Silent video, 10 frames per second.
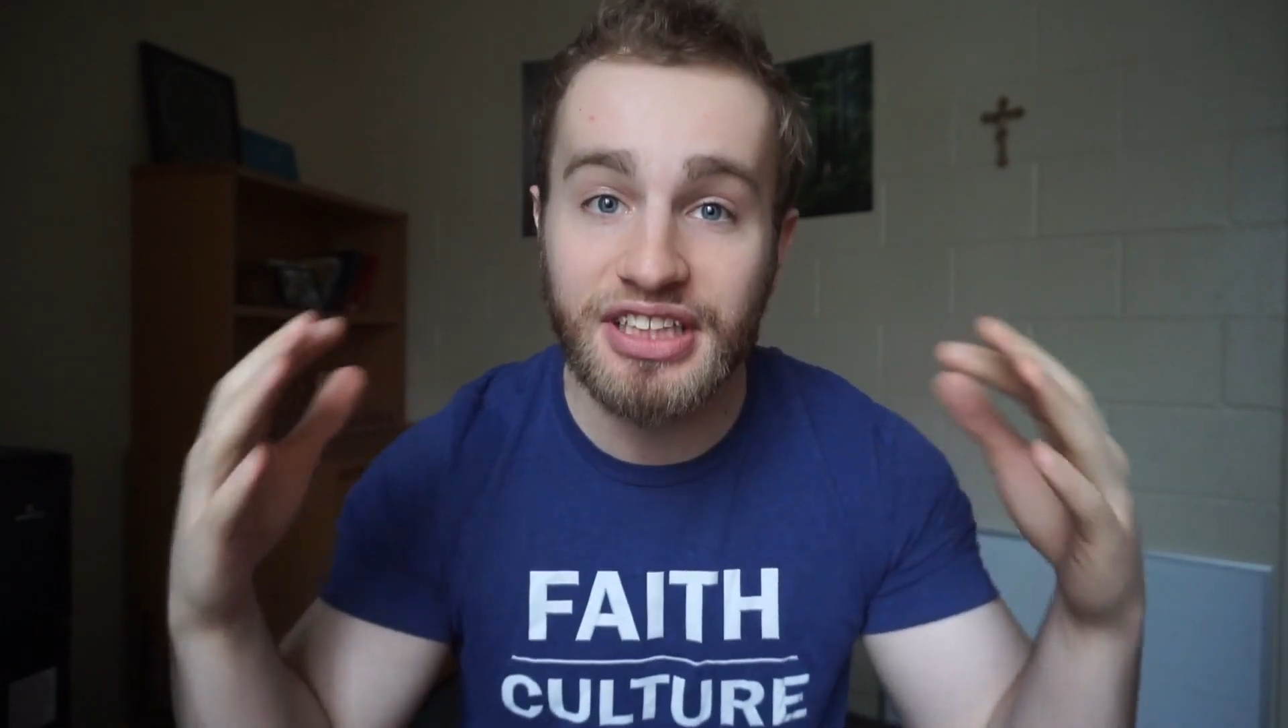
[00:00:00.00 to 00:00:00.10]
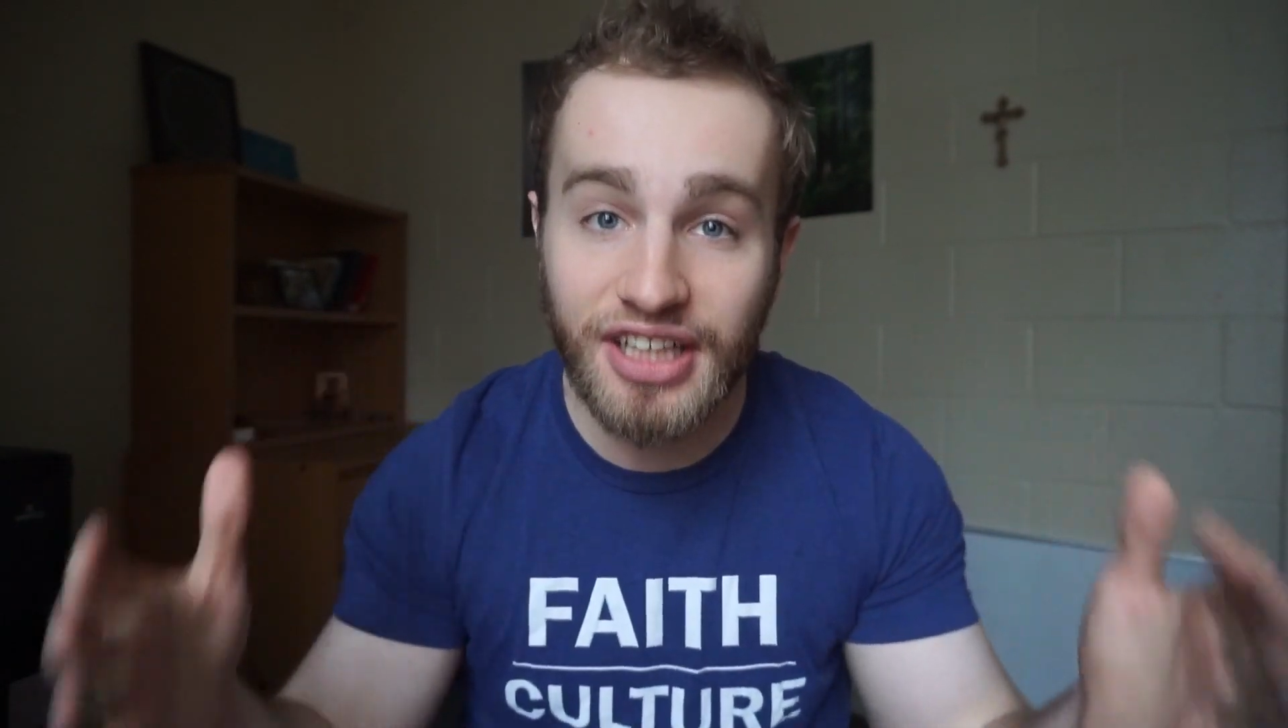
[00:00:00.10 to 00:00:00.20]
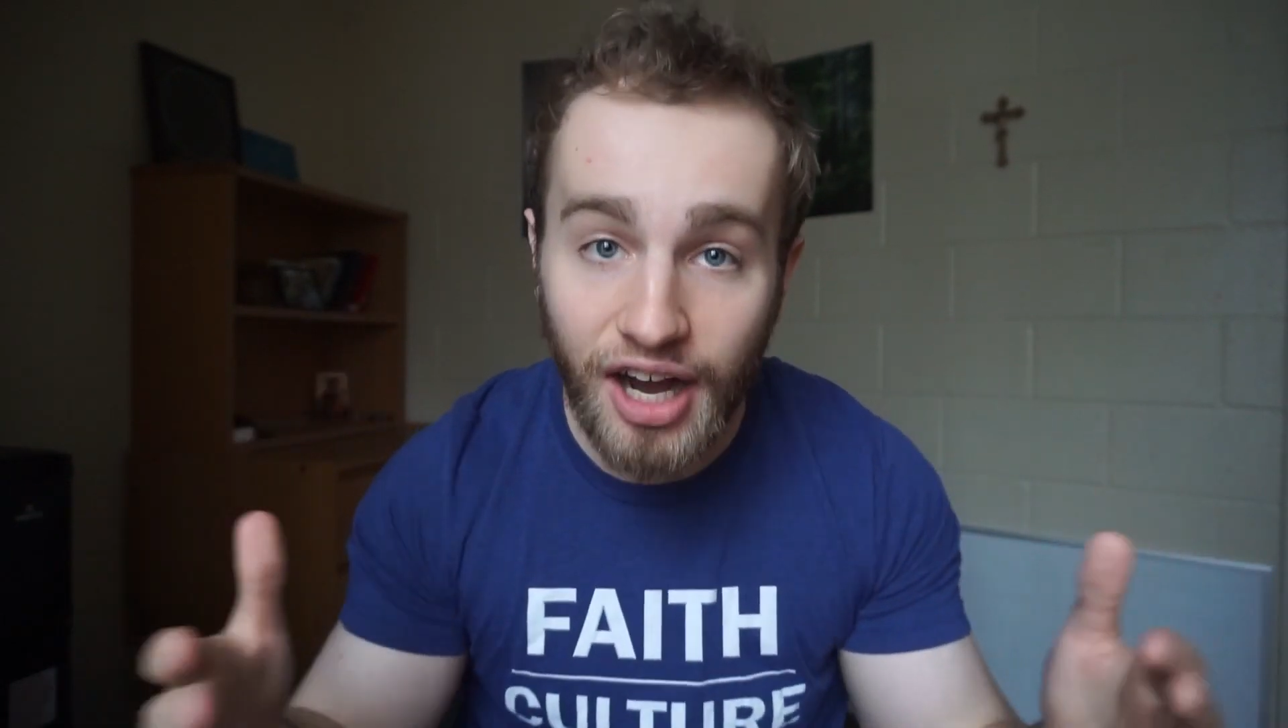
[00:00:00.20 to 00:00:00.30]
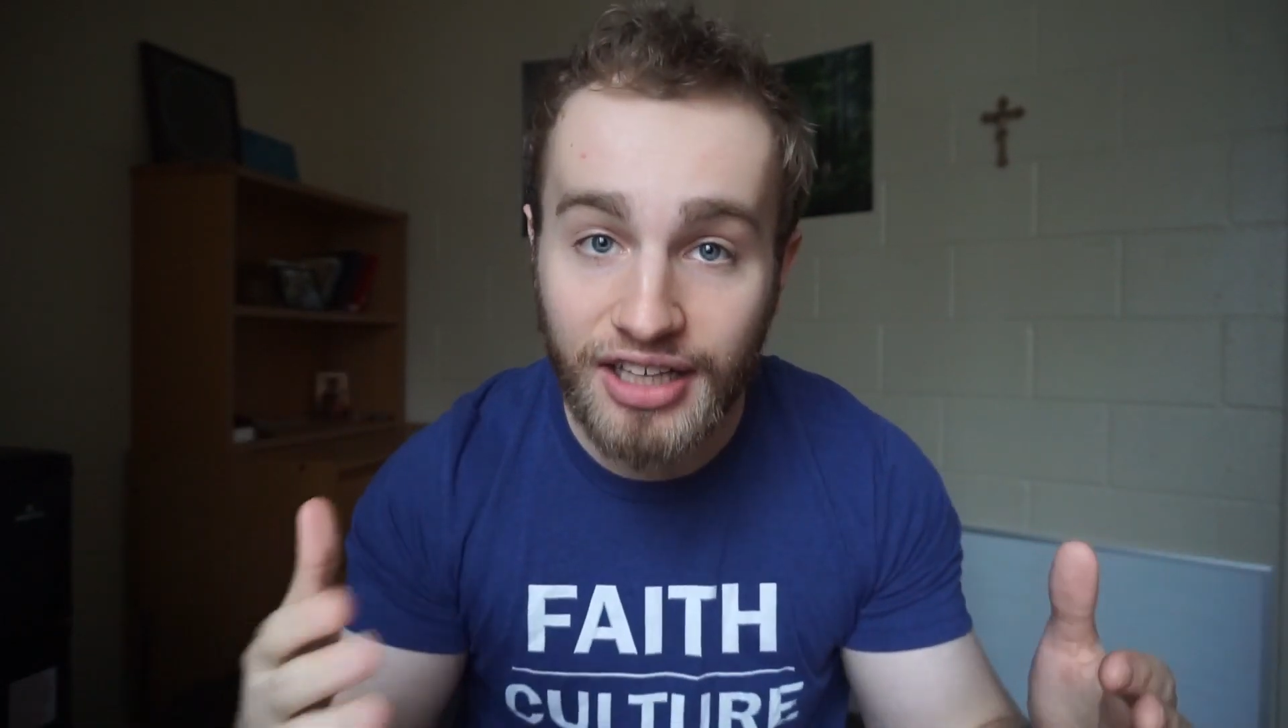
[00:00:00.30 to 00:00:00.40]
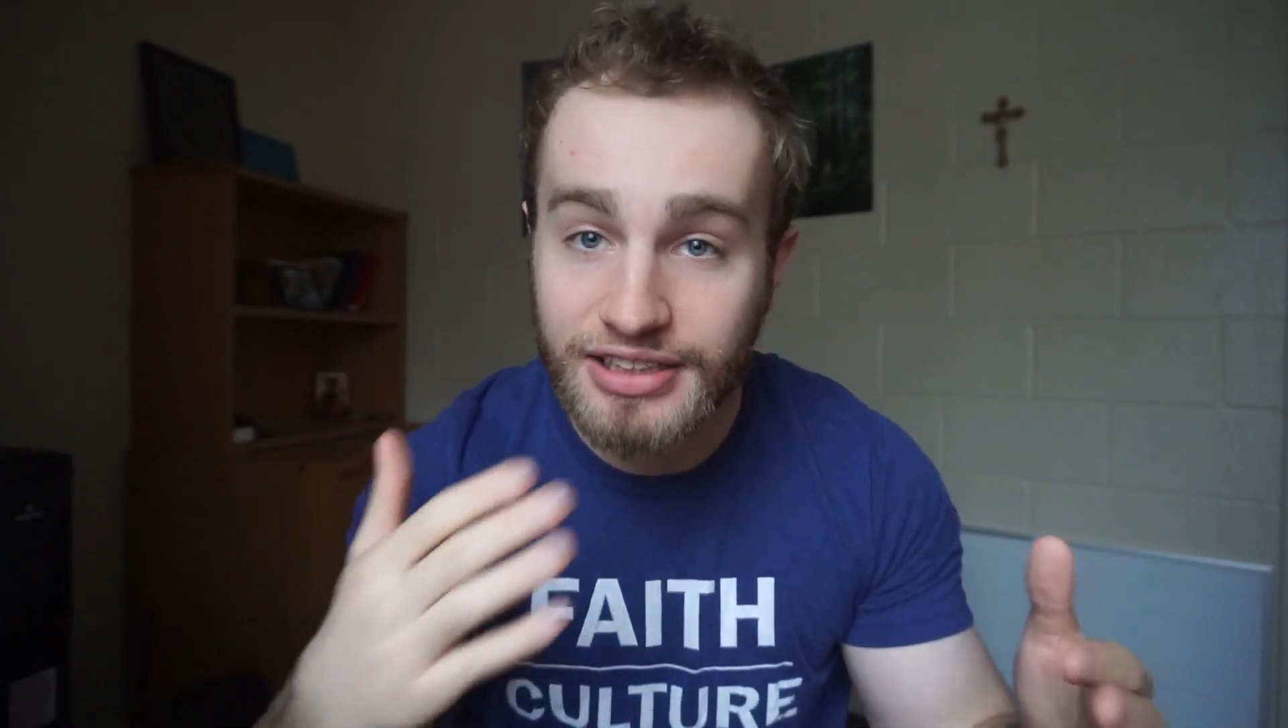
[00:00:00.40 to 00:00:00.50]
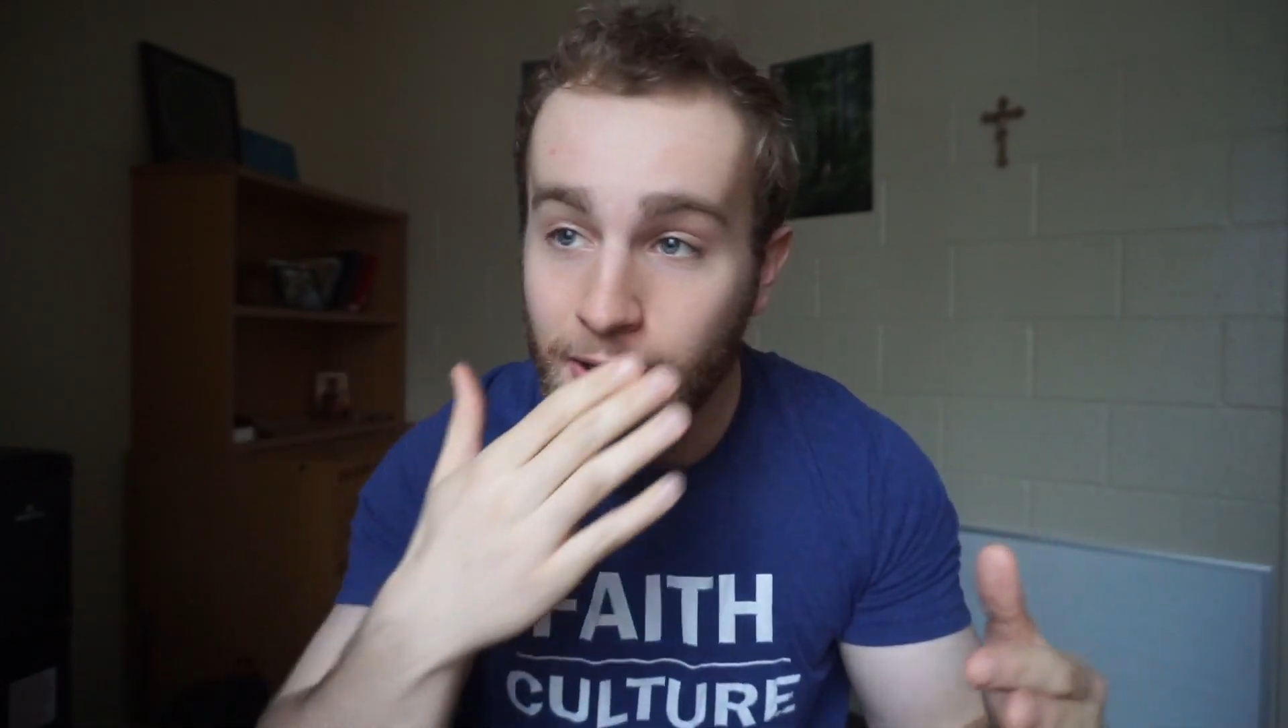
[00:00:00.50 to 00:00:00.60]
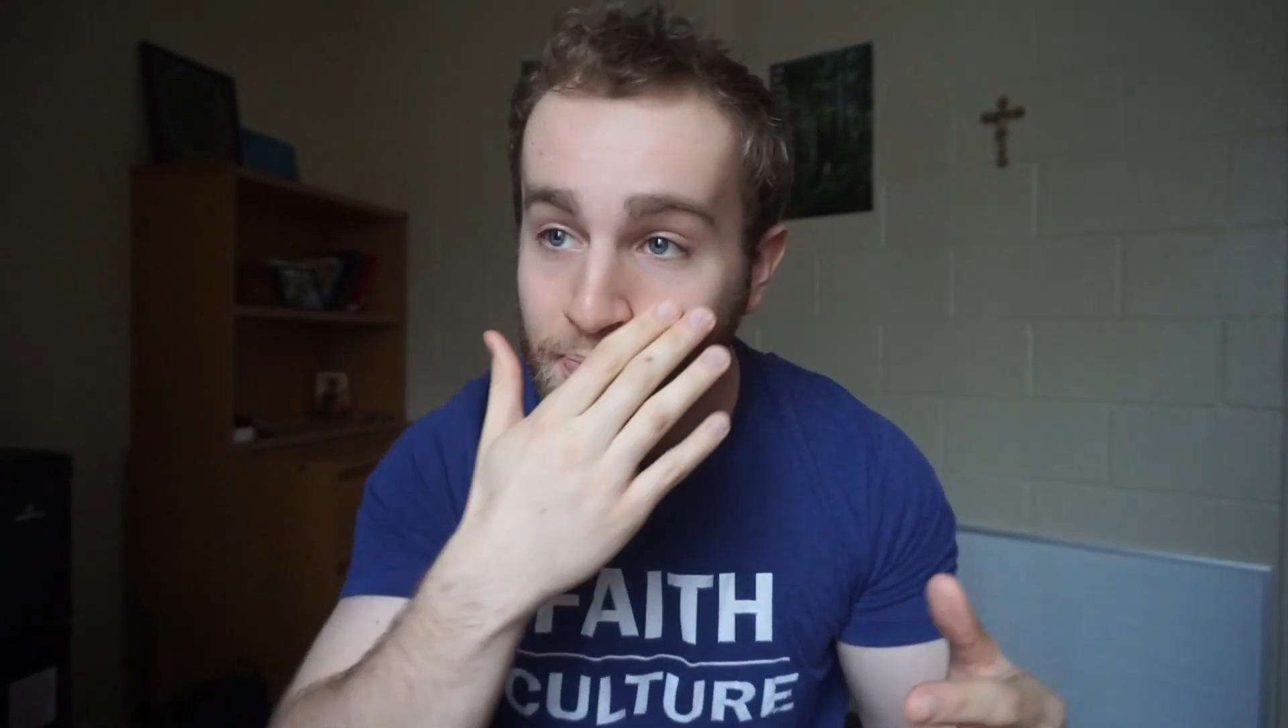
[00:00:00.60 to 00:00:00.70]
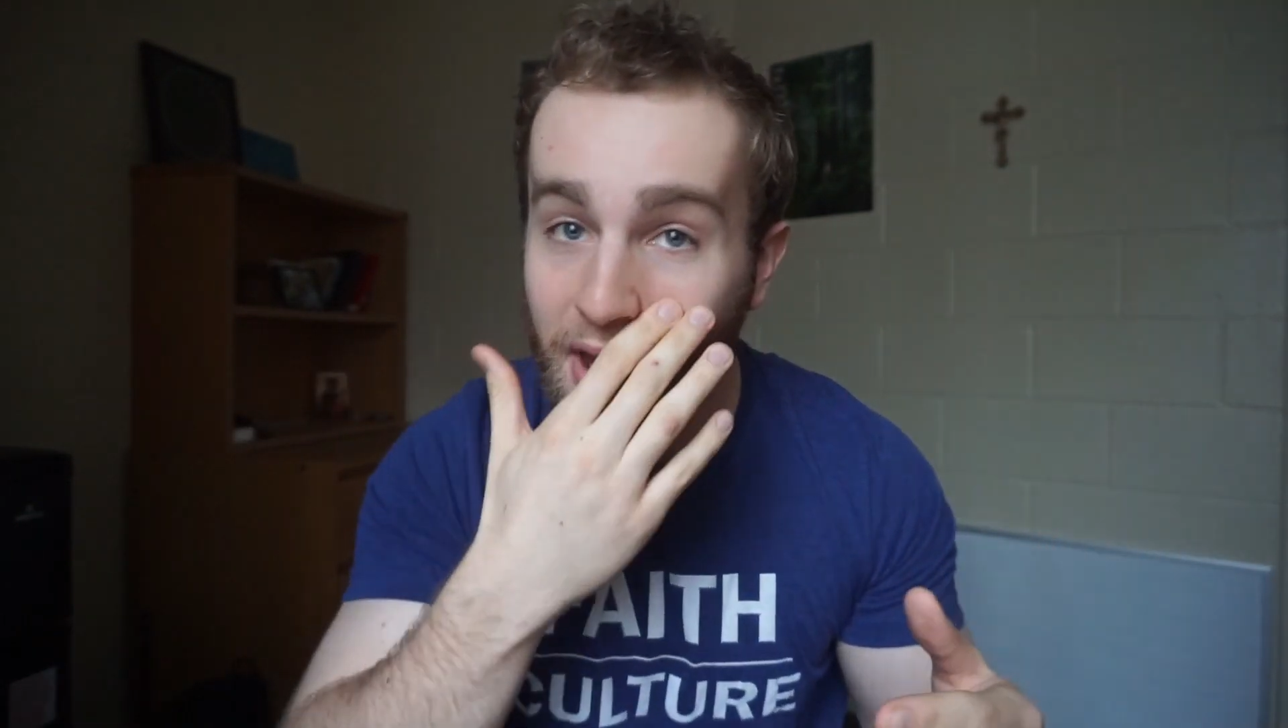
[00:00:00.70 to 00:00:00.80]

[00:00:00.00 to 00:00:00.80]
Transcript: to cut,